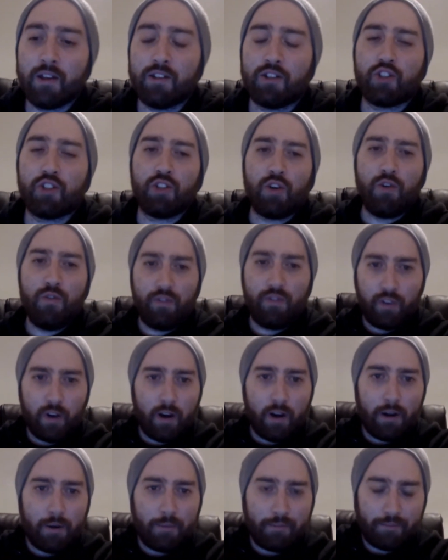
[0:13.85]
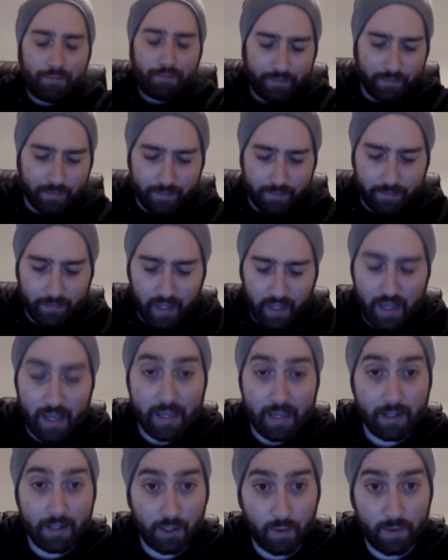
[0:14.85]
So far
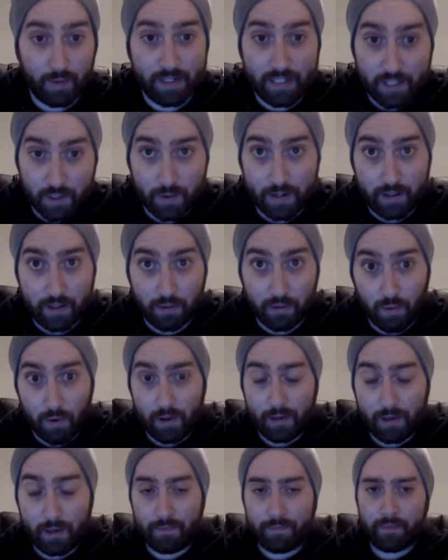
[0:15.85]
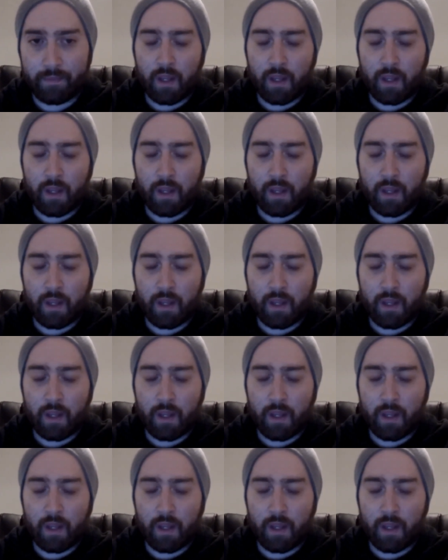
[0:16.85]
in 2023,